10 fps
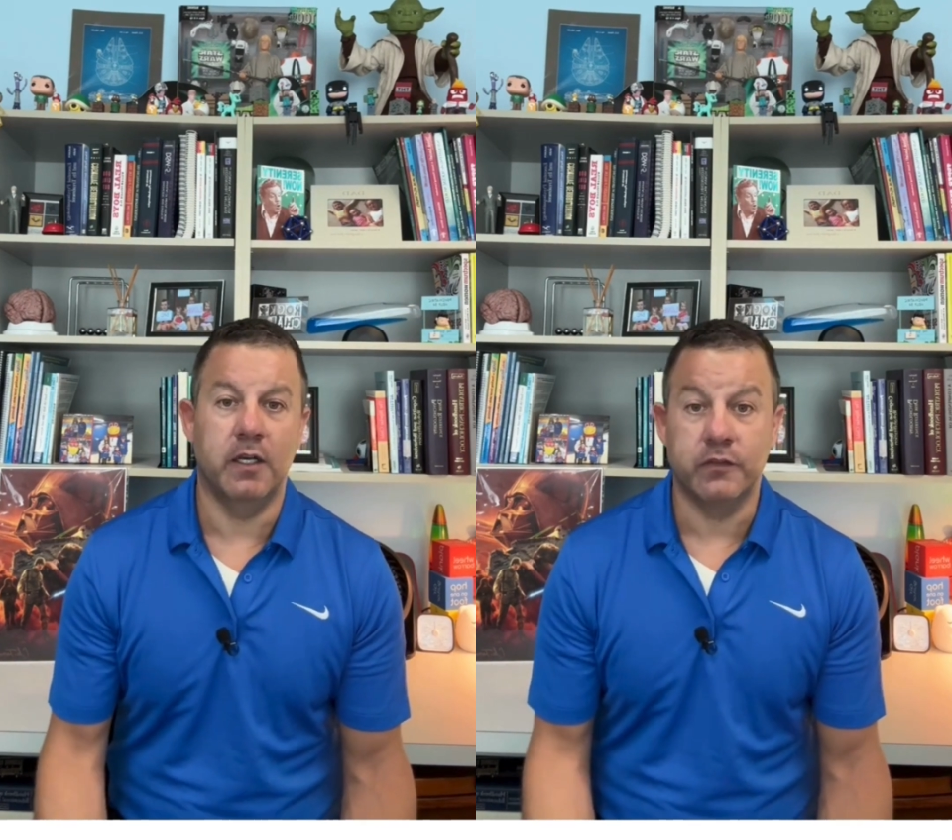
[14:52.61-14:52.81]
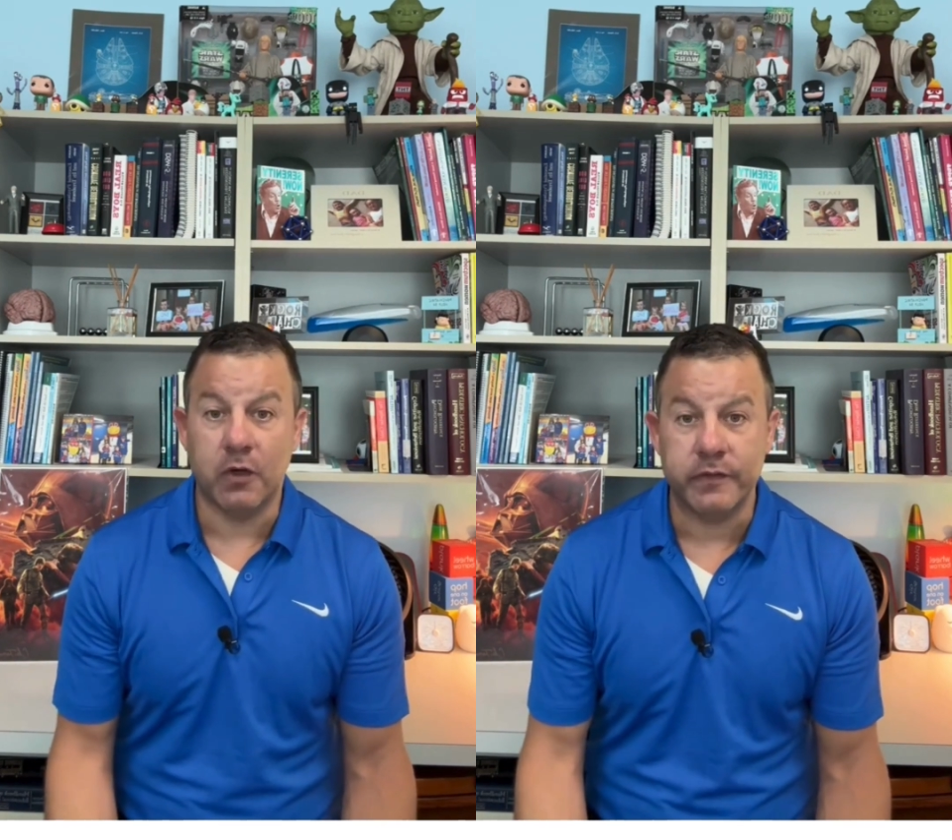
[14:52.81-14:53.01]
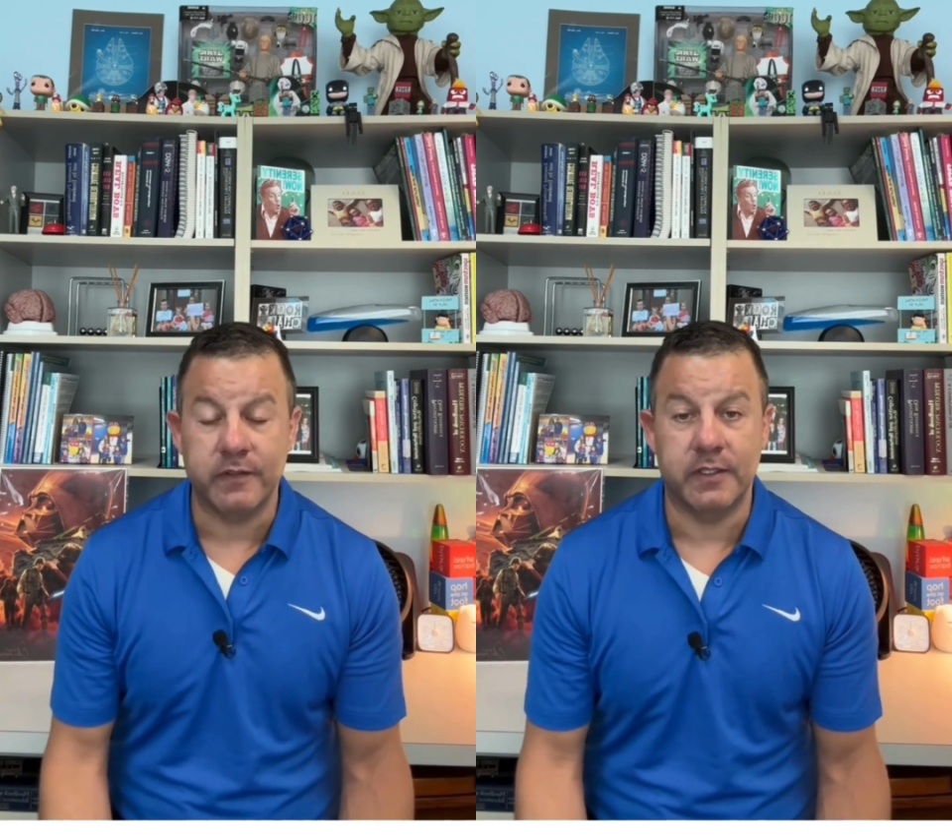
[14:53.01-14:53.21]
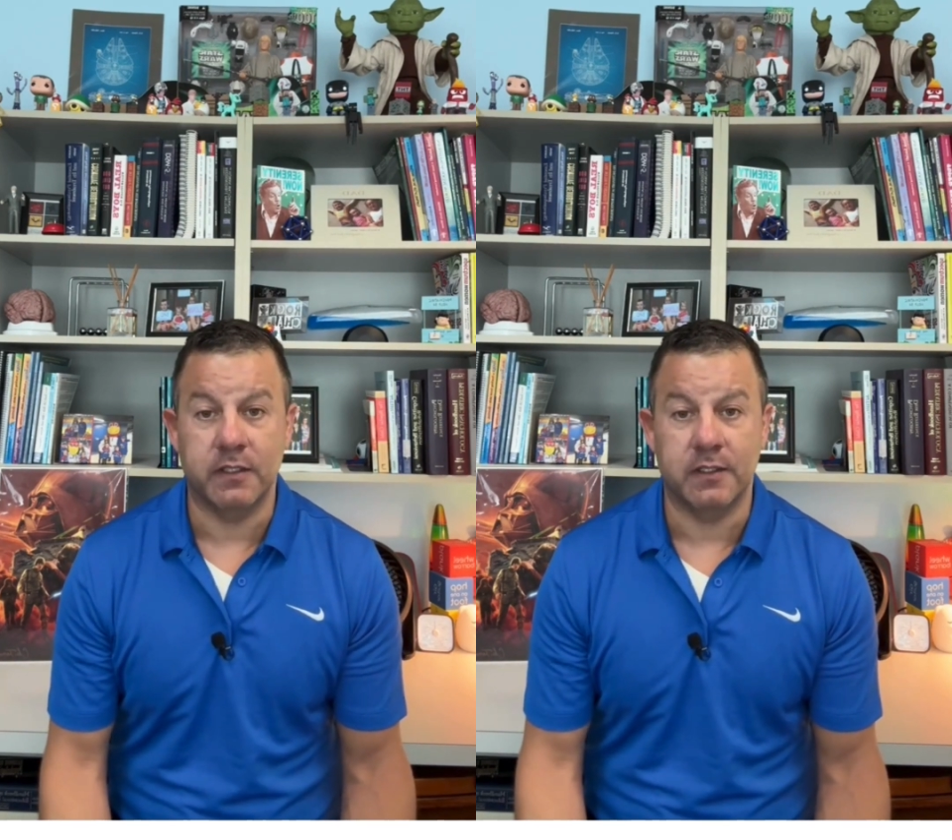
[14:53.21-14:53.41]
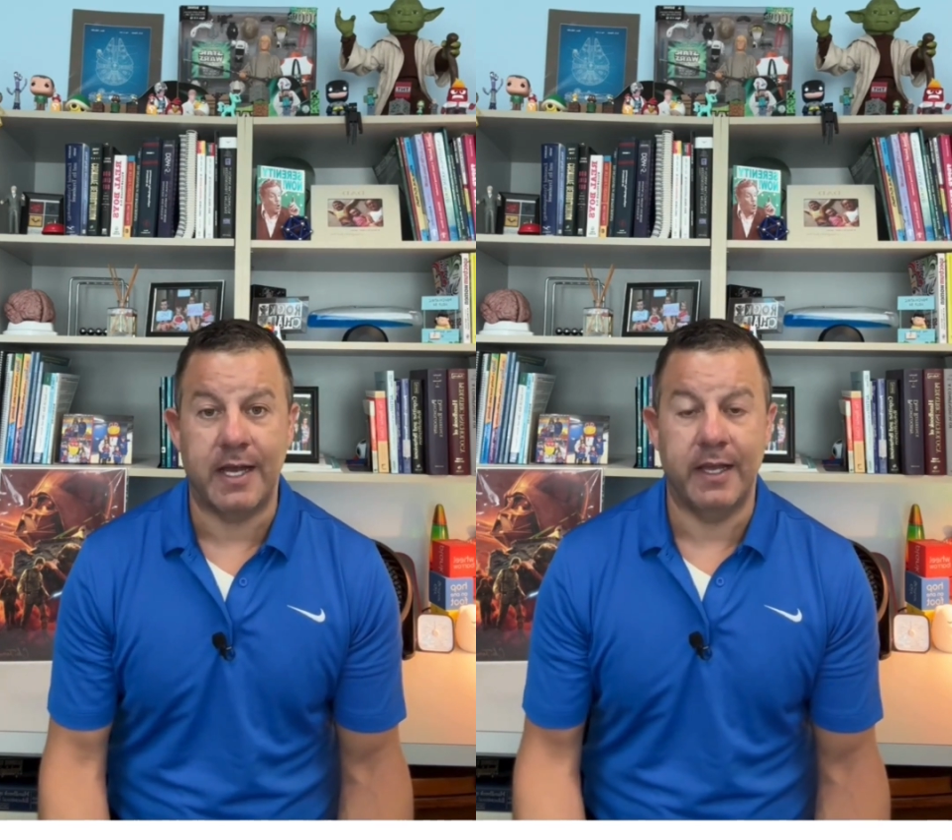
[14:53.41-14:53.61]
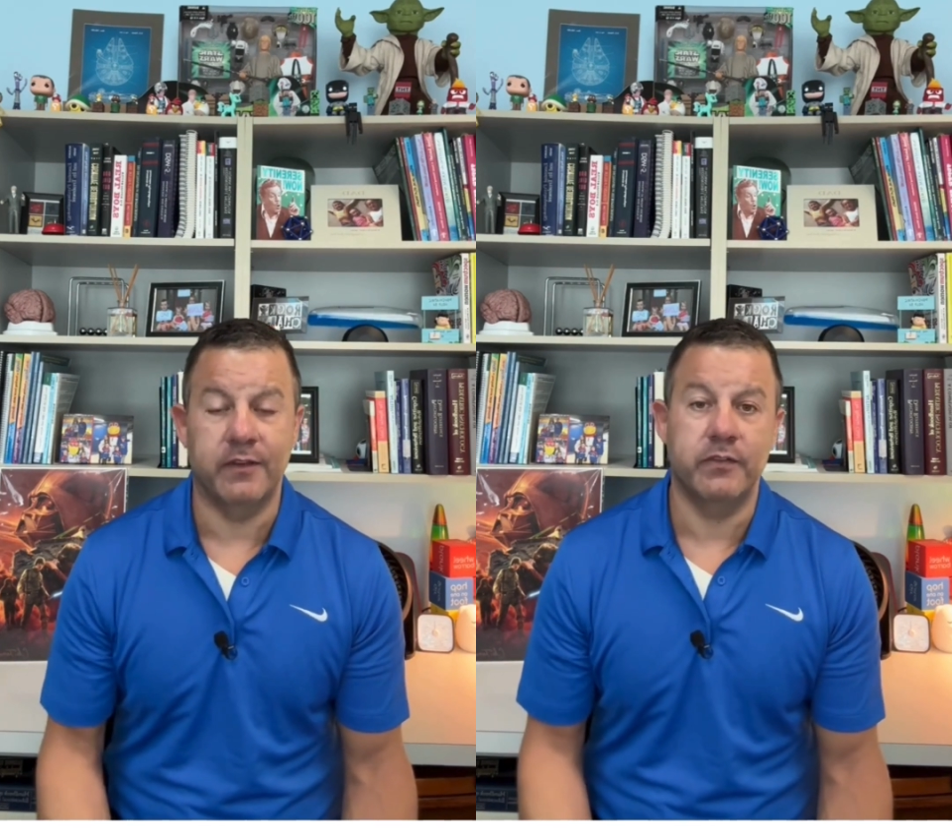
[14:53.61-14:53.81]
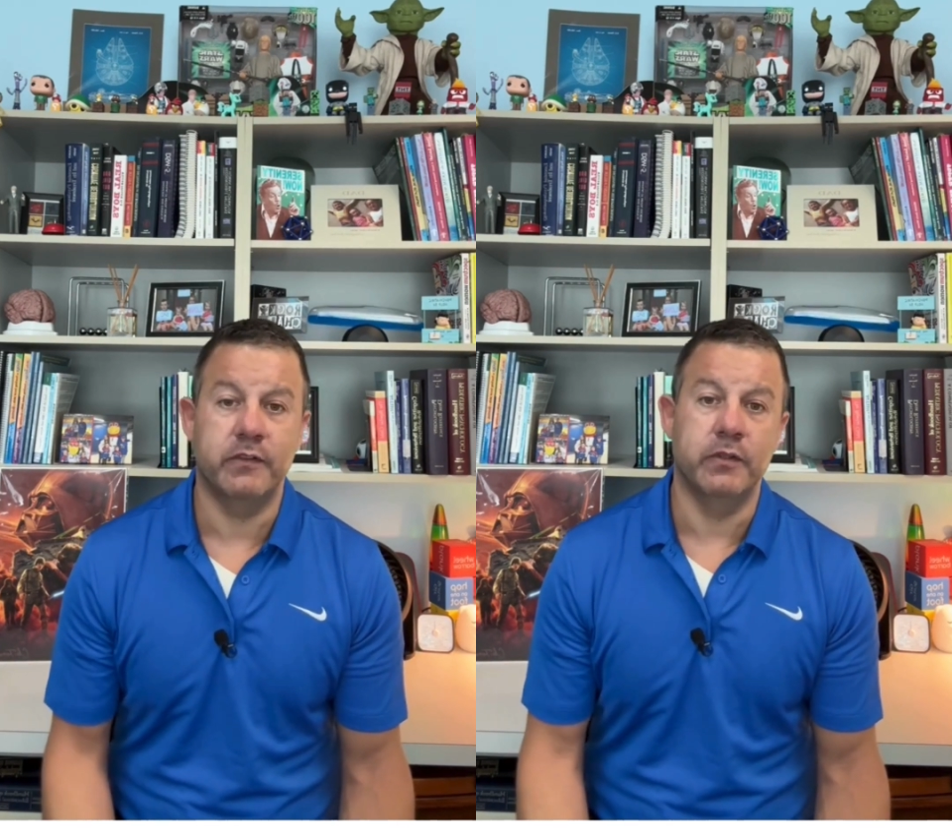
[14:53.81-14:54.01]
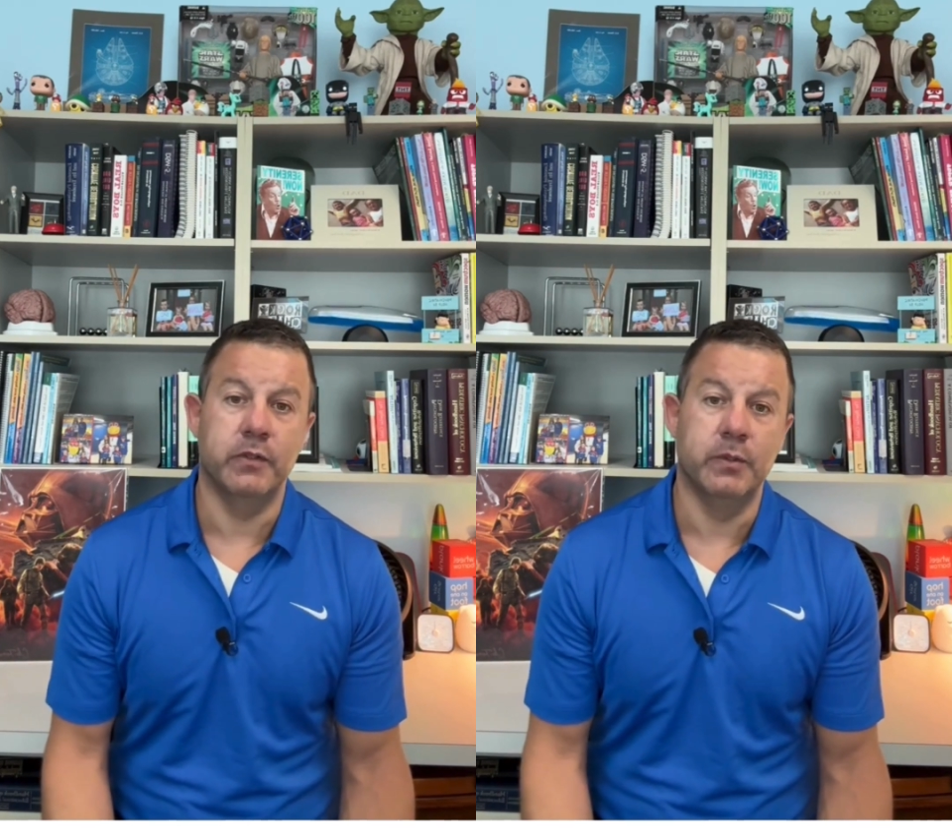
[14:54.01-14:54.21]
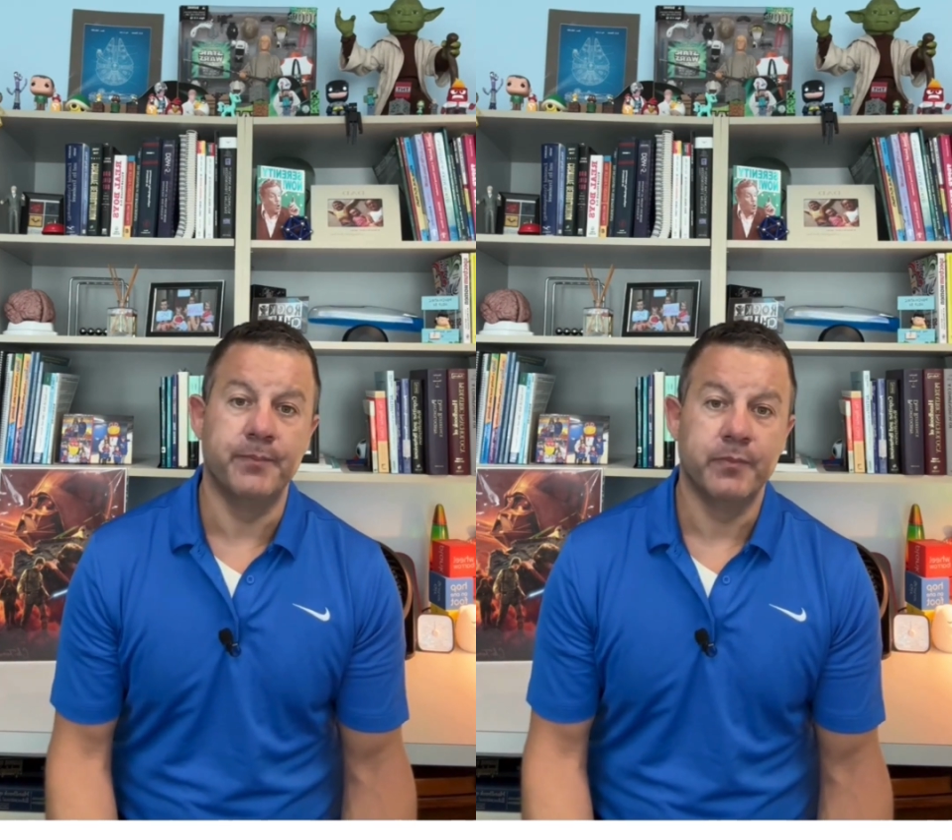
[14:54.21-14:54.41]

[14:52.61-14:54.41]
adults in their lives to